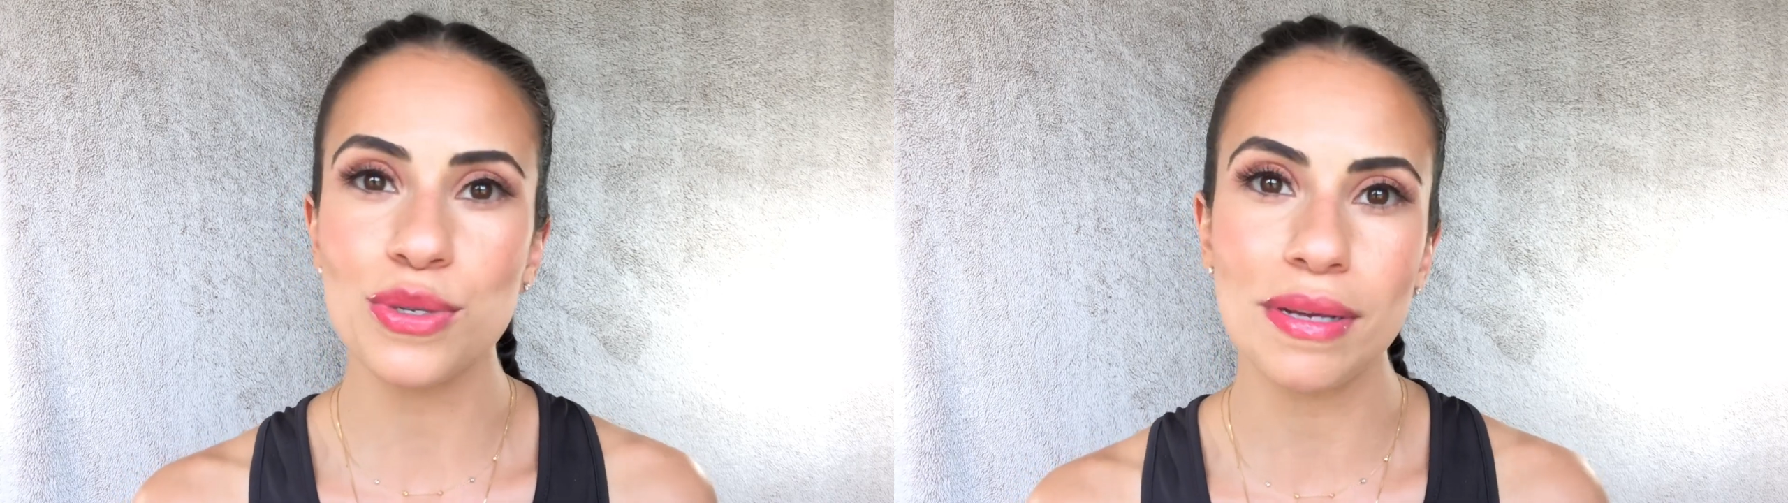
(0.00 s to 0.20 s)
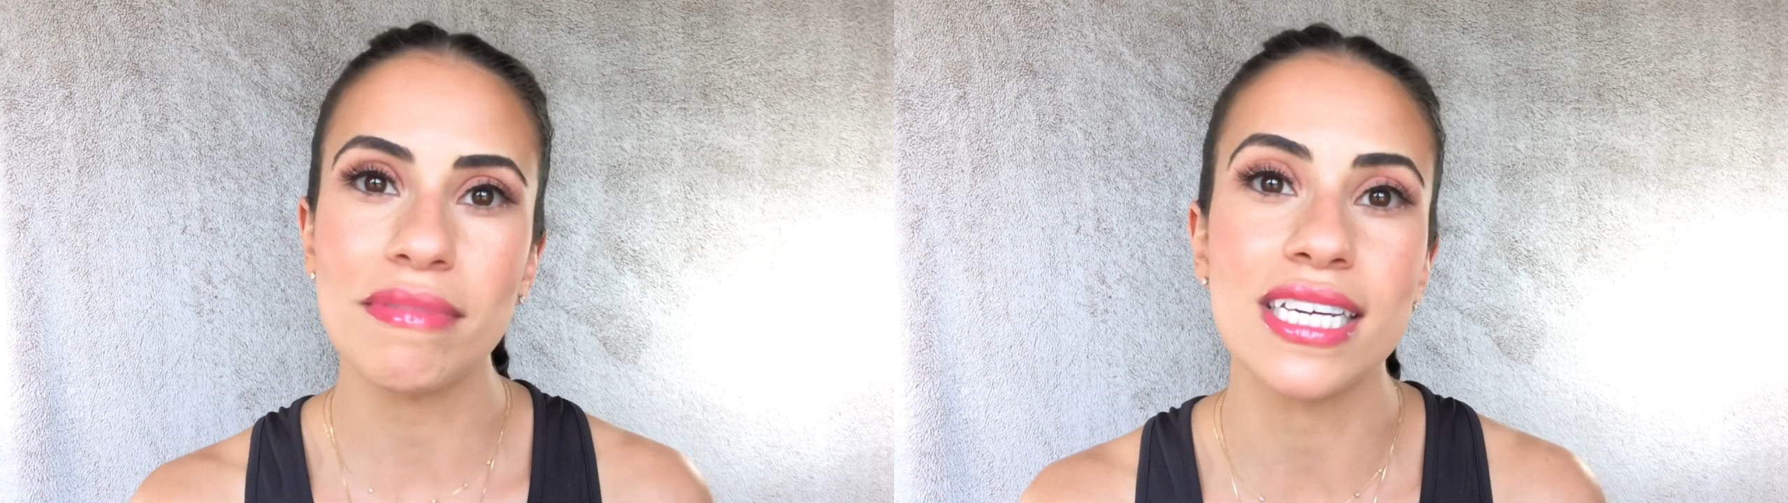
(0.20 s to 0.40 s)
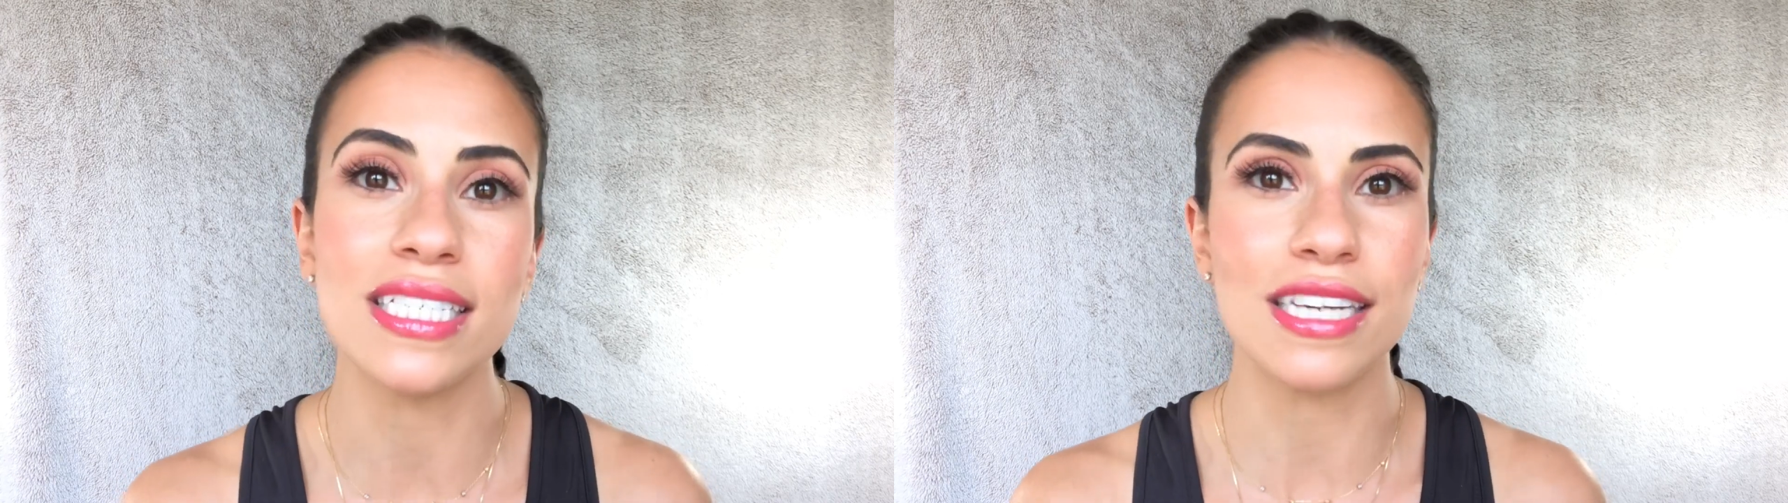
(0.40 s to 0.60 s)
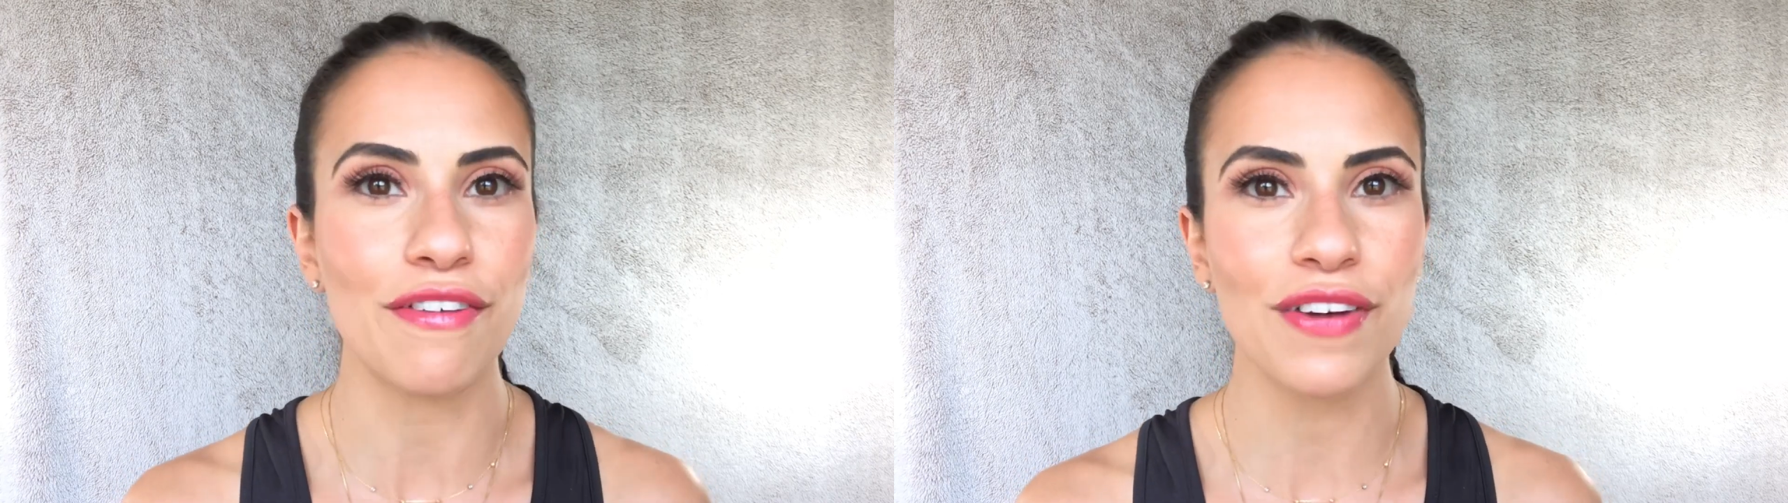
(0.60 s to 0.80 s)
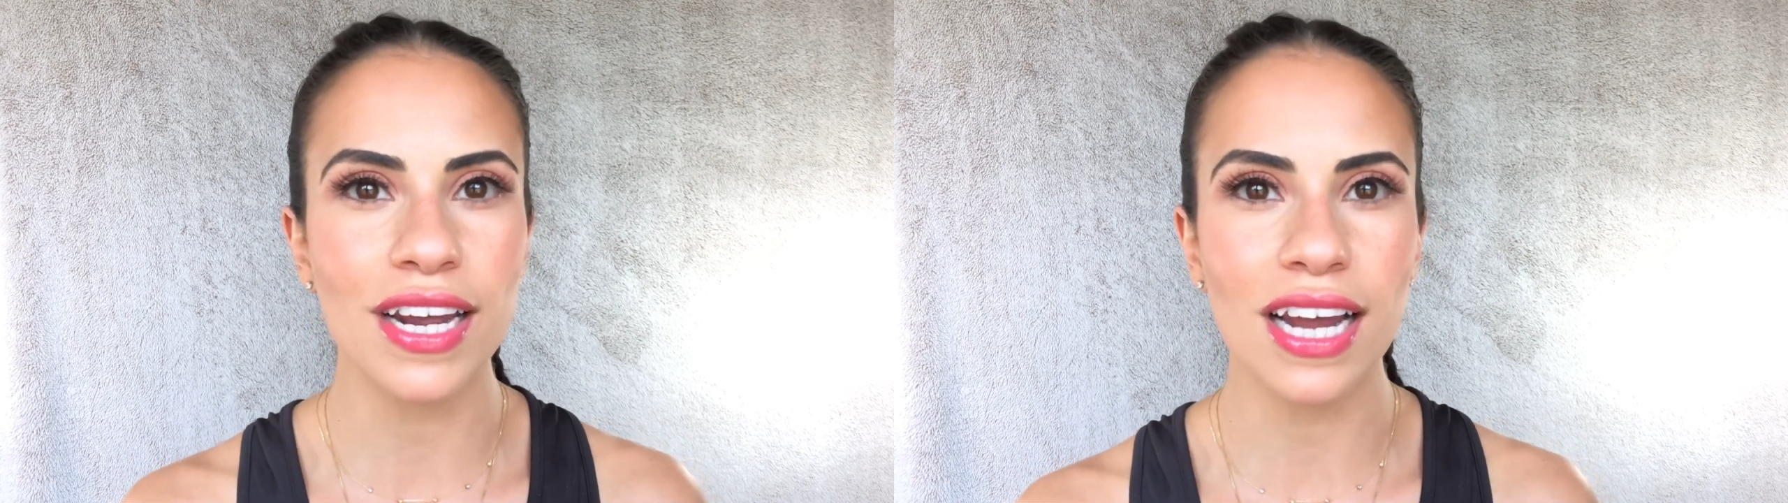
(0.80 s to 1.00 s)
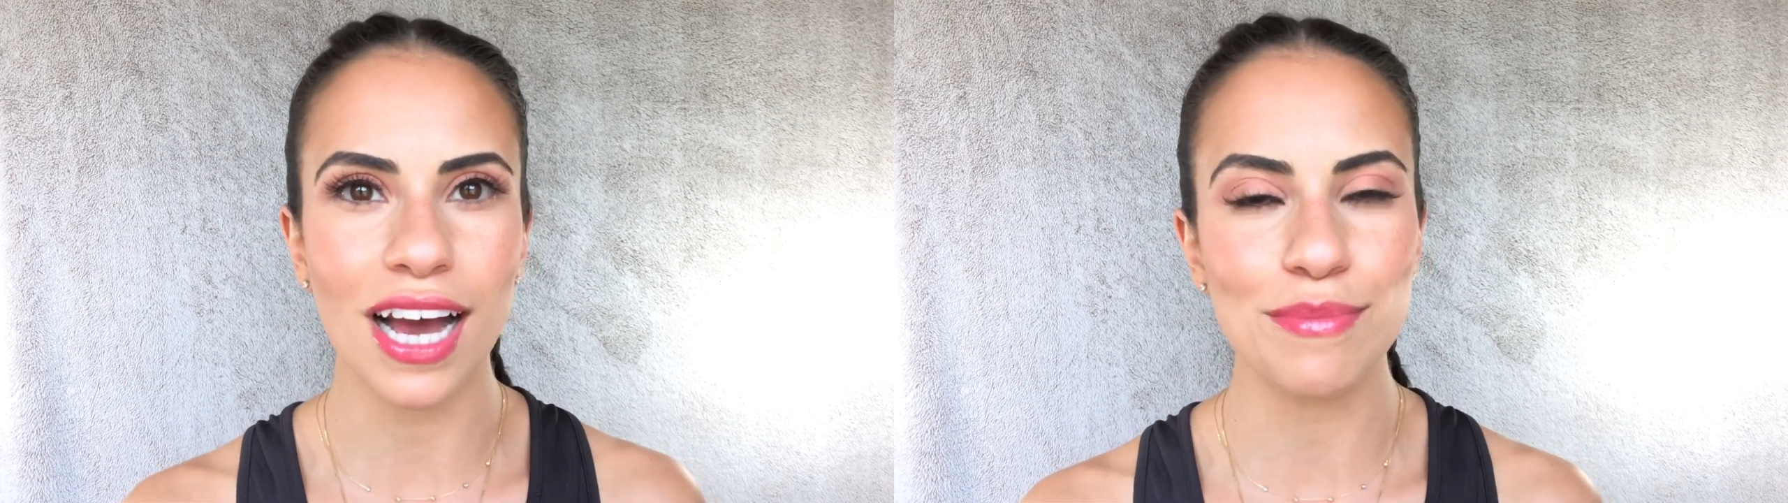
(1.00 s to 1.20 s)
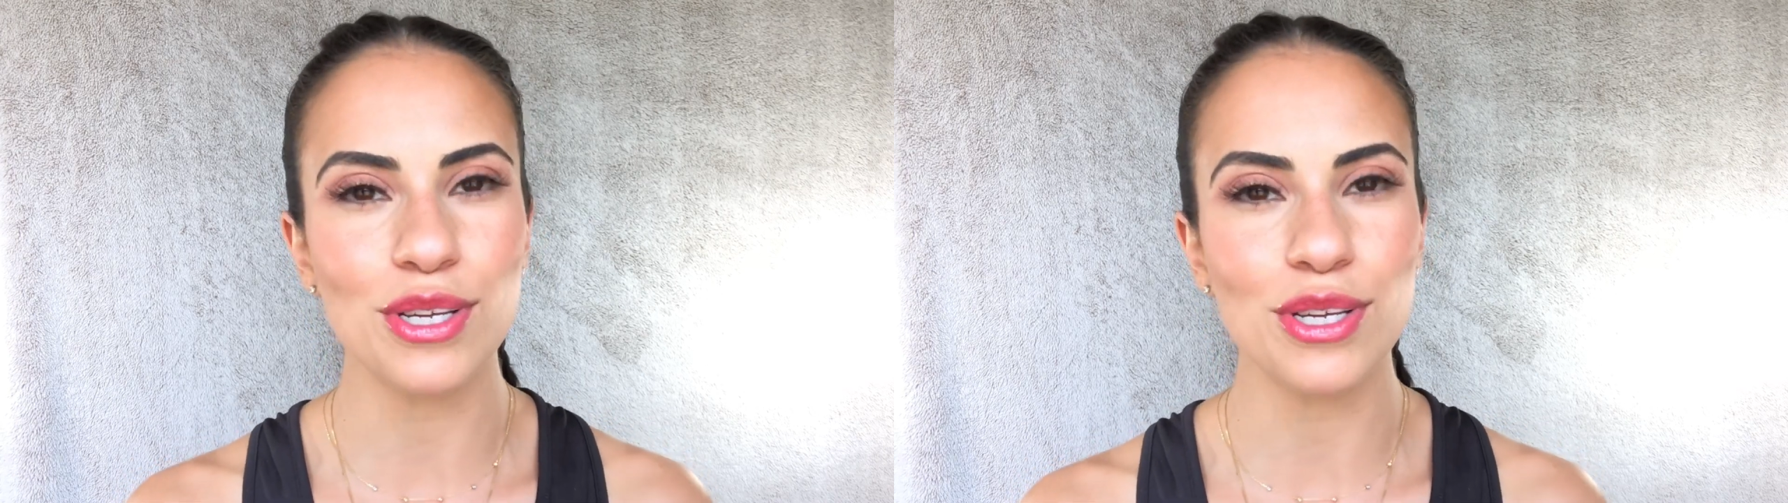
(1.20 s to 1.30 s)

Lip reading: do something different.